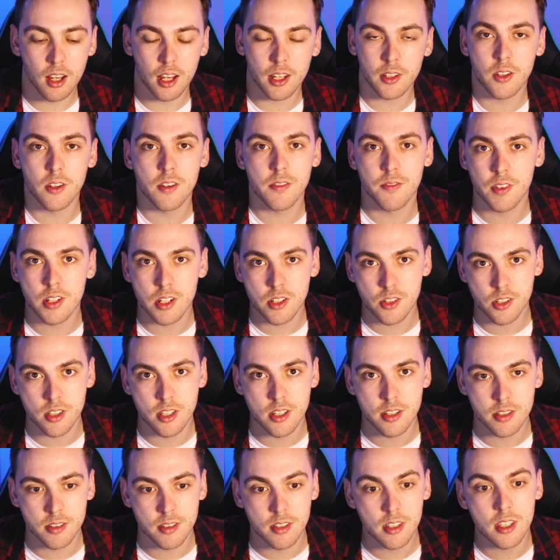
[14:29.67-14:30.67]
I could have
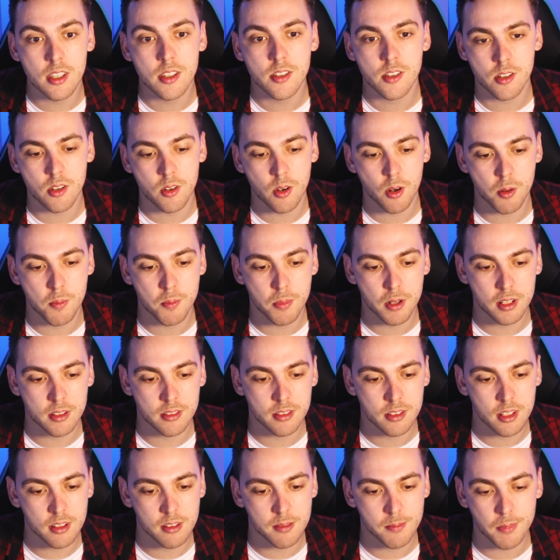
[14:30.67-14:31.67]
finished this years ago,
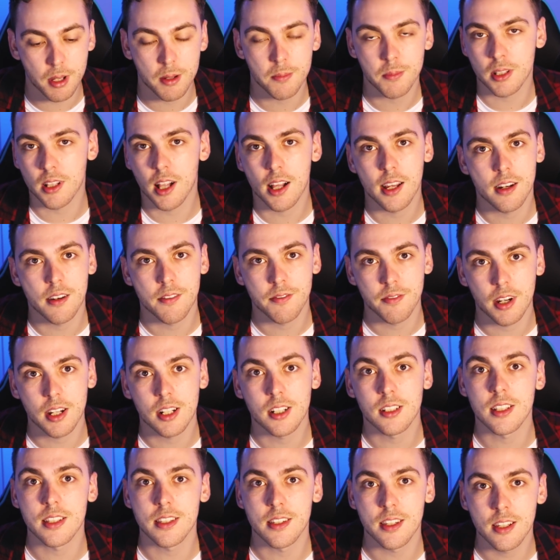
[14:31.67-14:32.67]
but I'm glad I
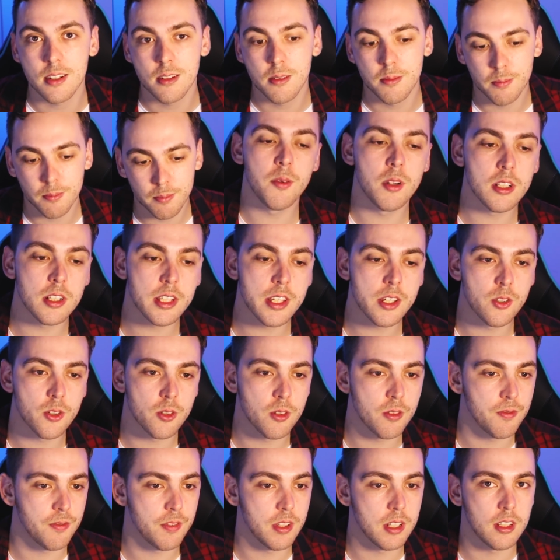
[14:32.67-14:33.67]
finally did. I really
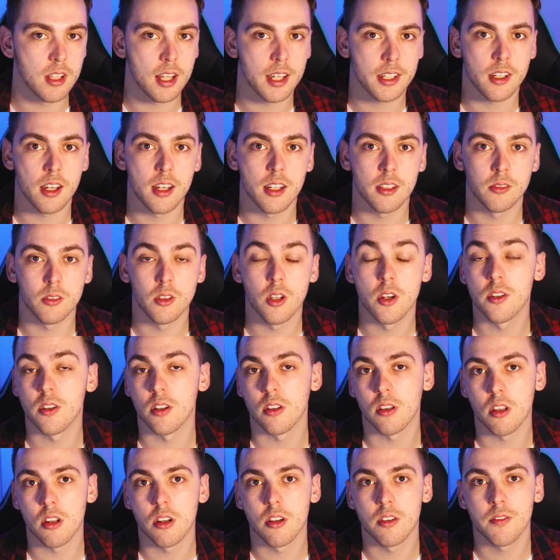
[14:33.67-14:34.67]
do feel like I
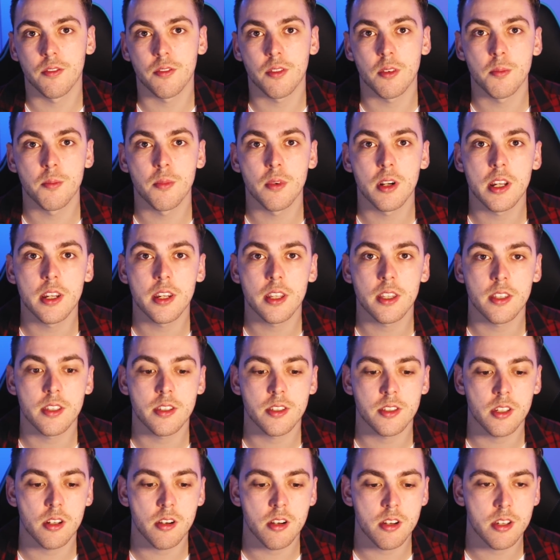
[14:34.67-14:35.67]
learned a lot from reading
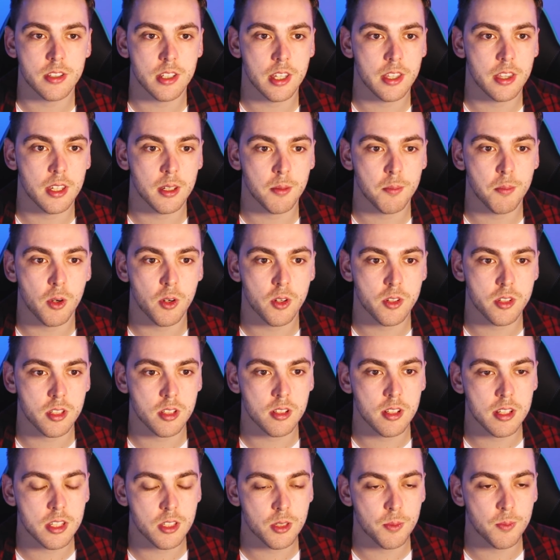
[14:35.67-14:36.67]
this series. I think
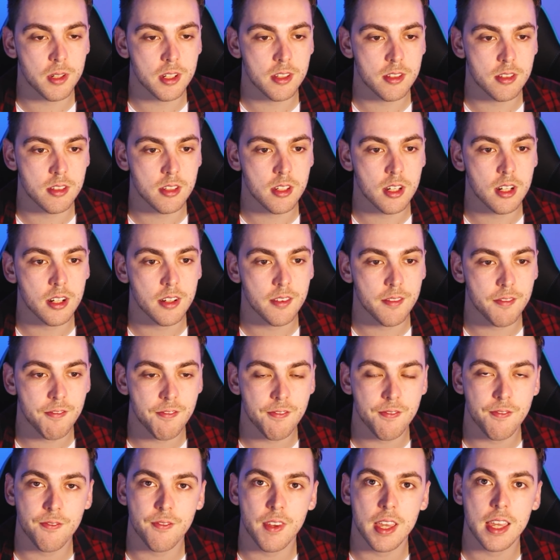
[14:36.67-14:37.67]
Morris Gleetzman has done a
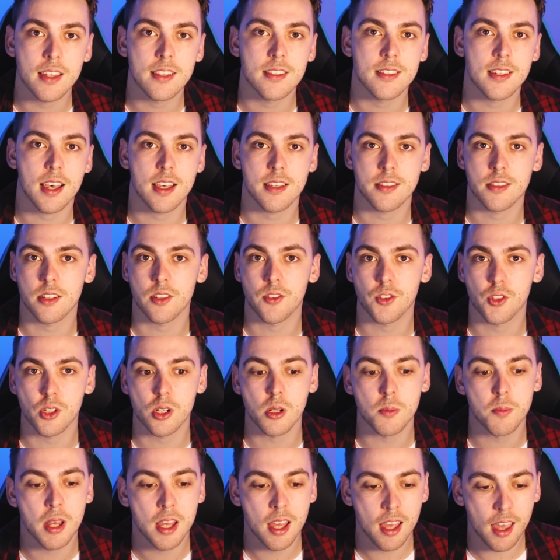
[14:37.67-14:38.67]
fantastic
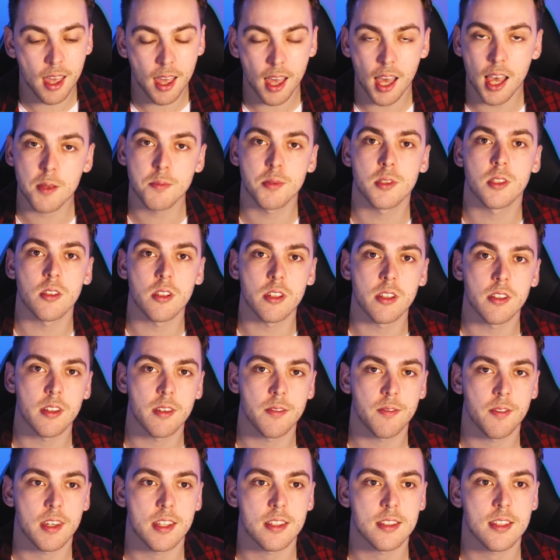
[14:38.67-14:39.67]
job.
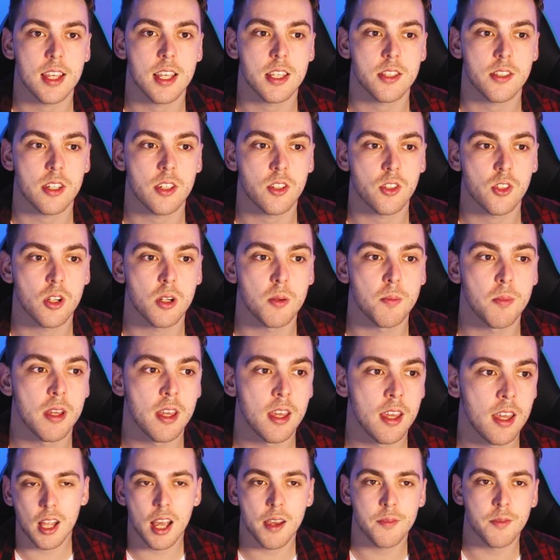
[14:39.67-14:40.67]
Absolutely fantastic
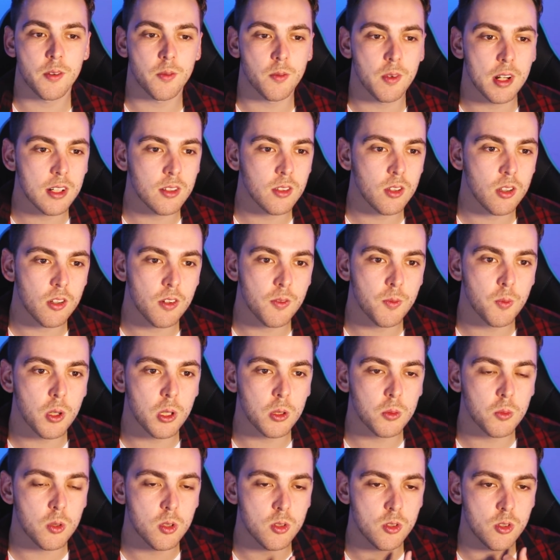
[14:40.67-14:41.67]
job. Well, I haven't read a lot of
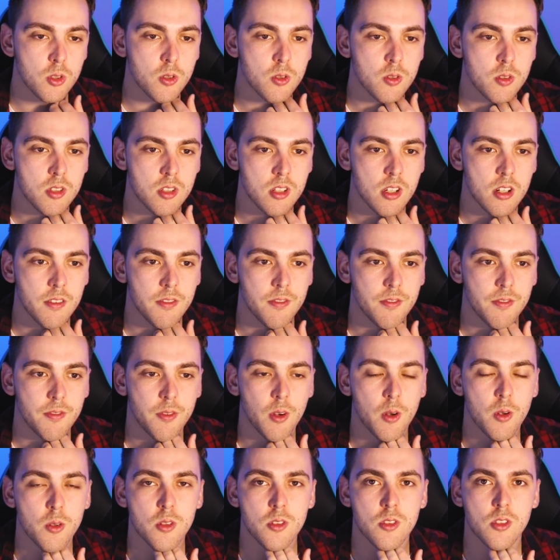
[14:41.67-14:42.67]
World War II stuff
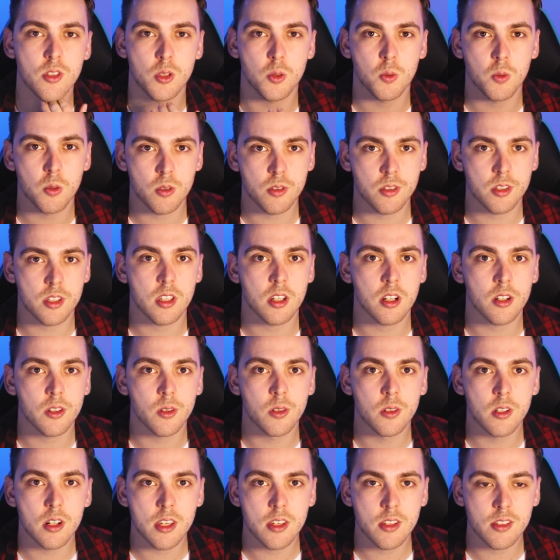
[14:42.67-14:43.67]
focused towards a
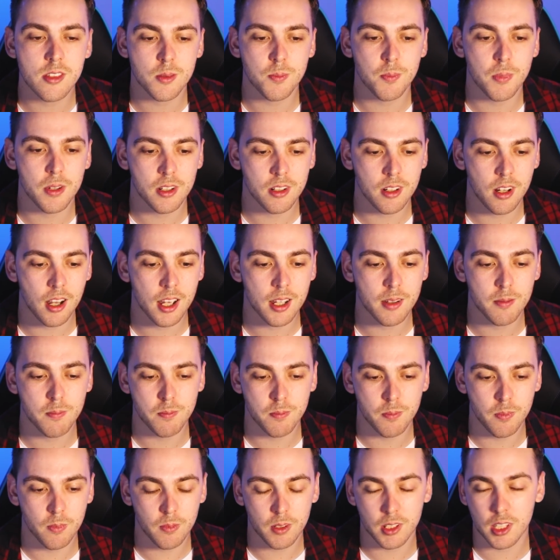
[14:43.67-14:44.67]
young audience, but
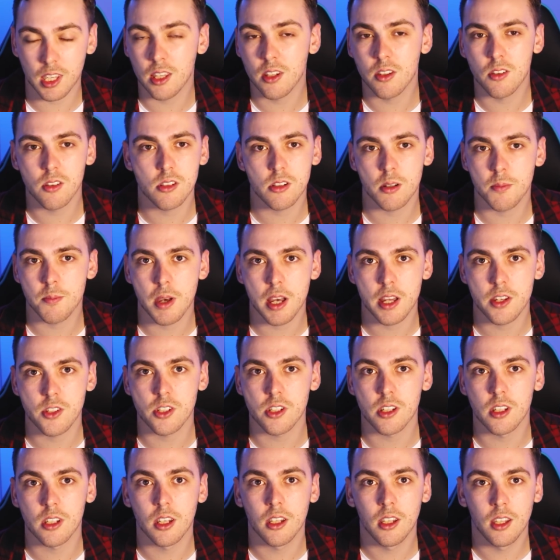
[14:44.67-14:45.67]
I cannot
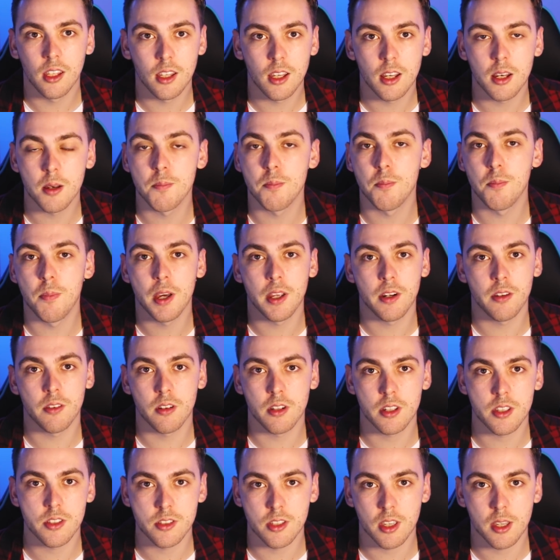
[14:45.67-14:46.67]
imagine a
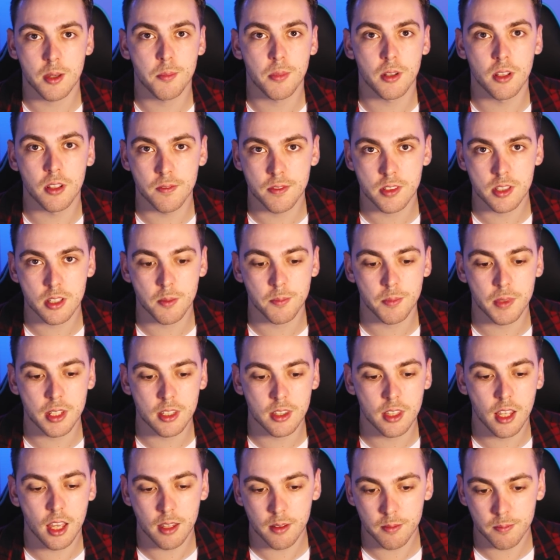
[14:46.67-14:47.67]
better example of
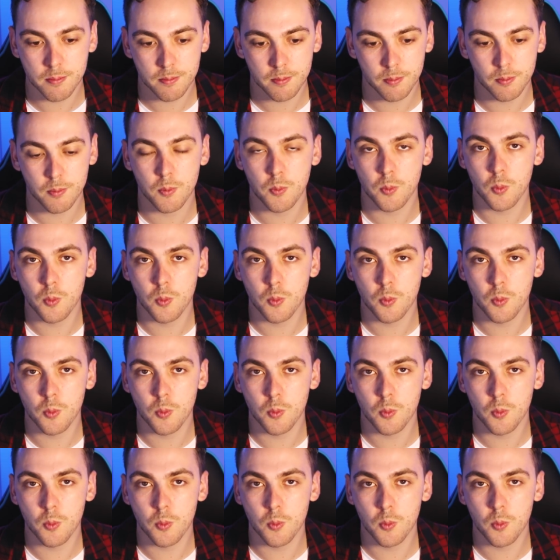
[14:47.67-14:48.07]
something that